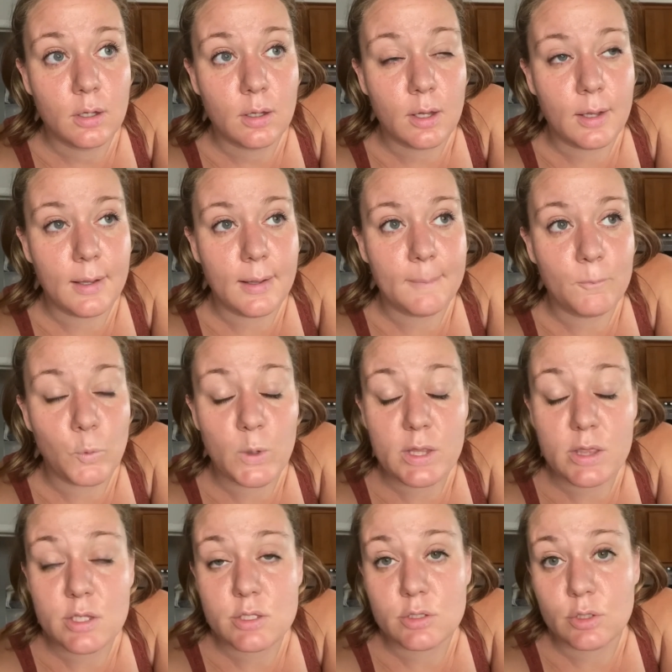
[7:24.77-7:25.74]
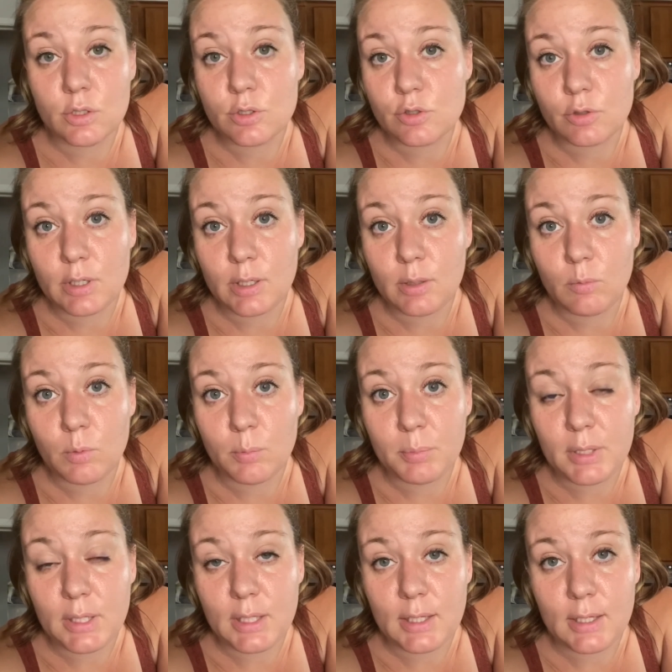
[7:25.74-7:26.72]
um, when the surgery will
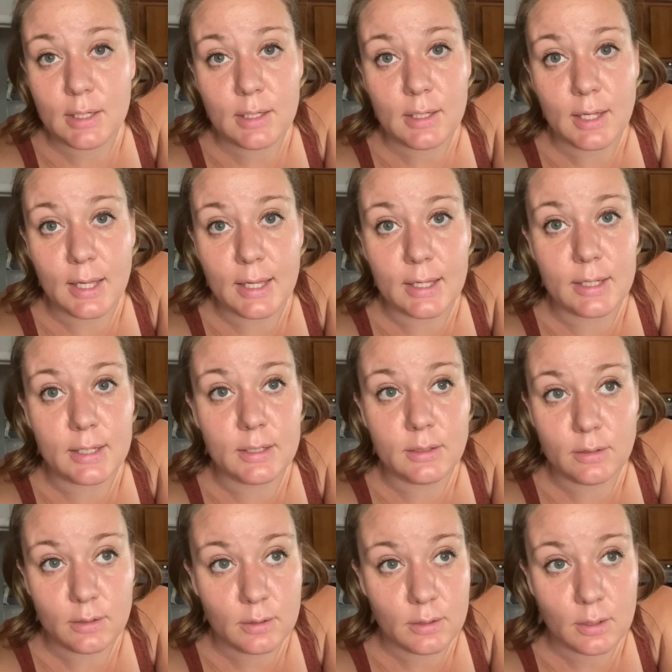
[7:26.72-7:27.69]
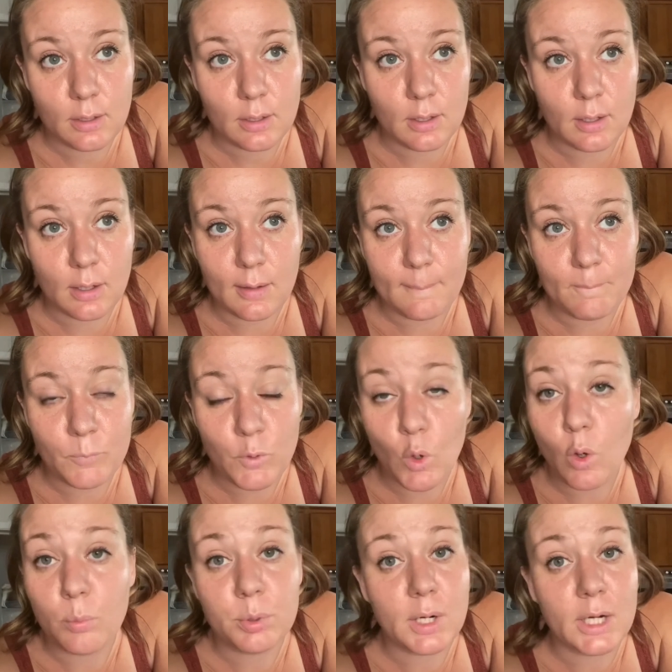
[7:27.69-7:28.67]
be and um, the
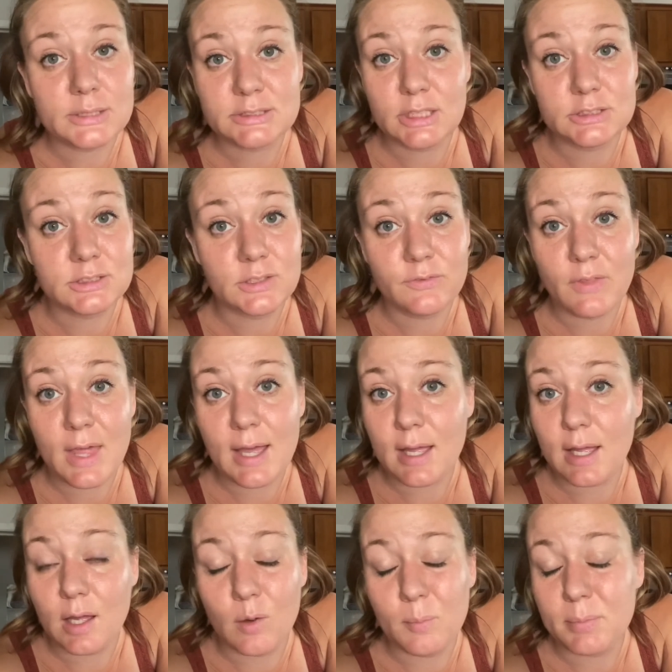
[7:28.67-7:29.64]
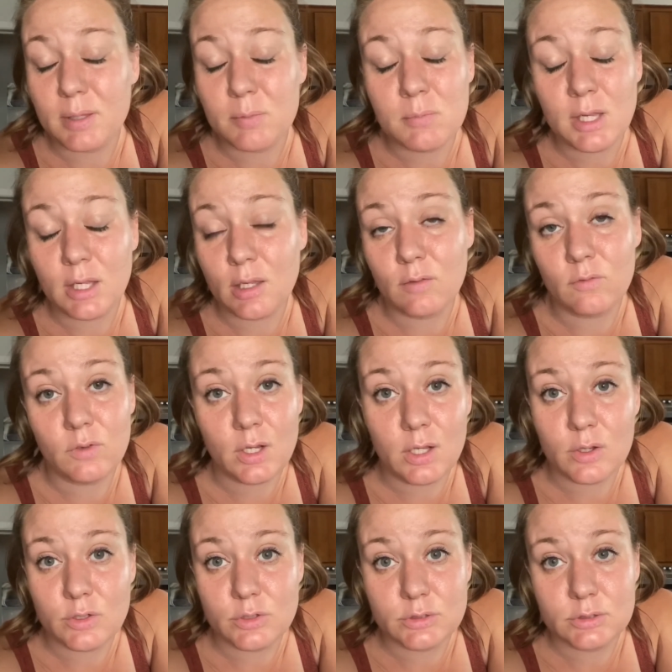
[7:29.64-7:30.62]
whole process of that. I'll be making
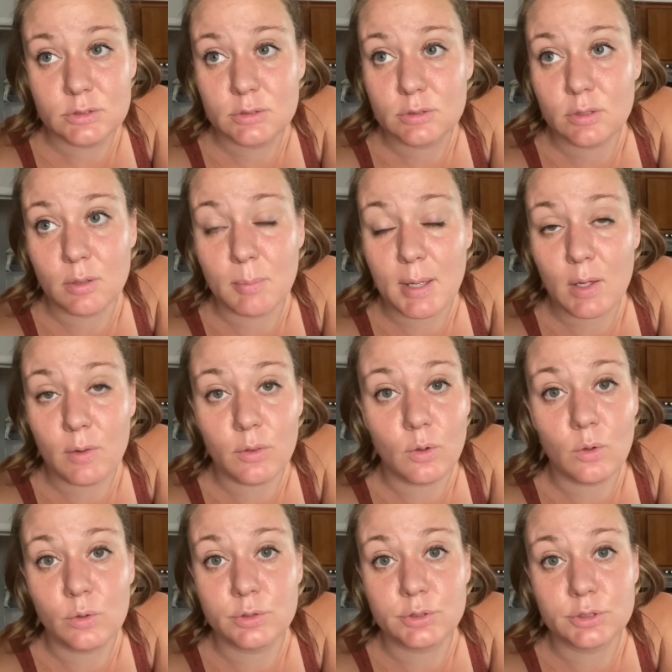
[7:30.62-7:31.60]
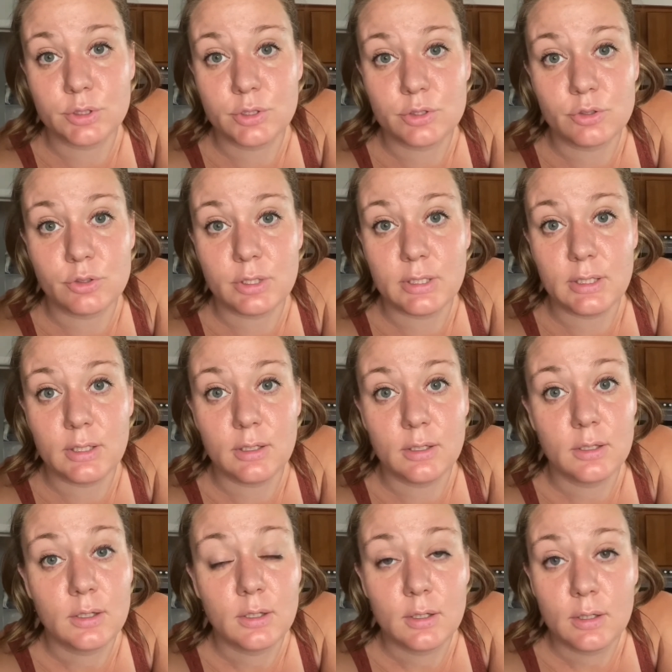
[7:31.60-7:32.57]
videos about the whole surgery
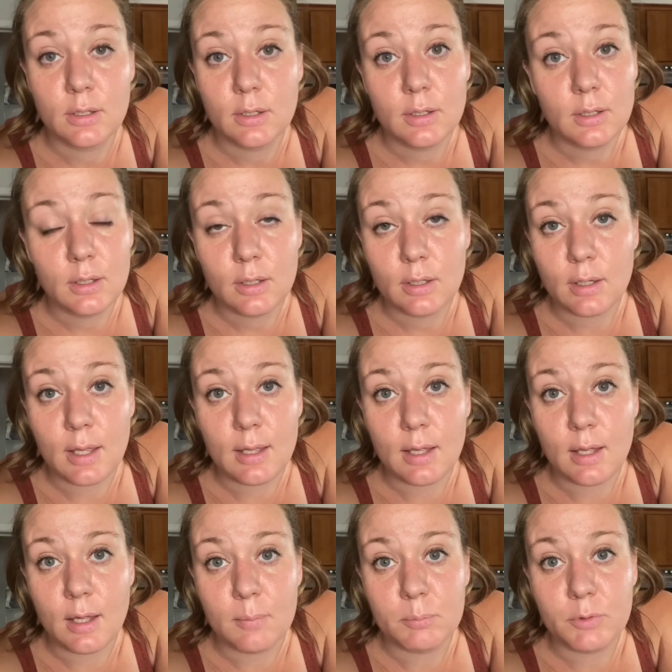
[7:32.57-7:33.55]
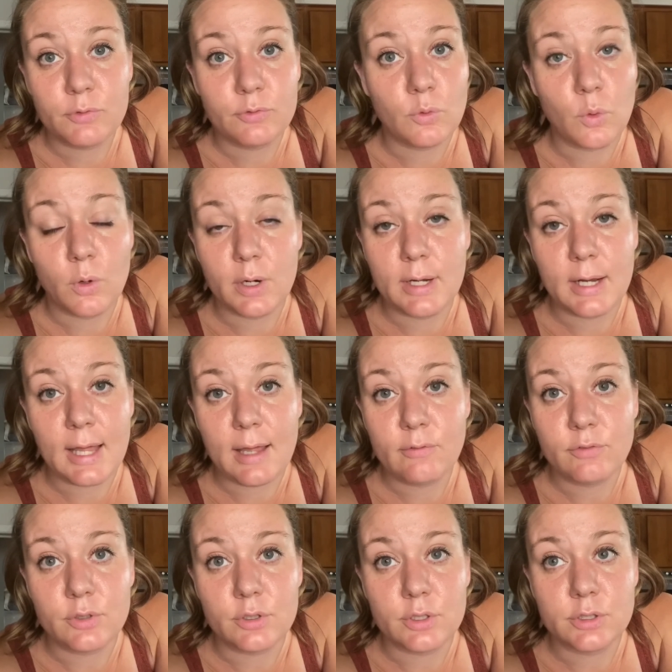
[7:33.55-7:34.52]
um, before and
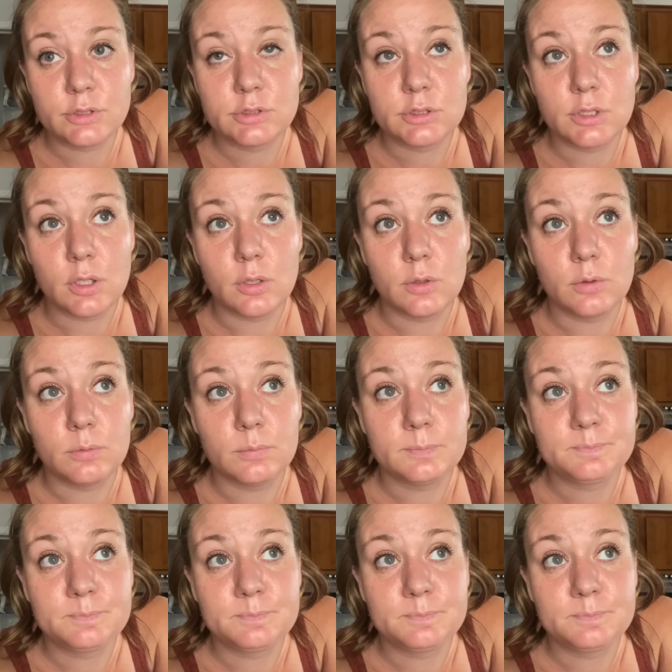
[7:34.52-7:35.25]
after. So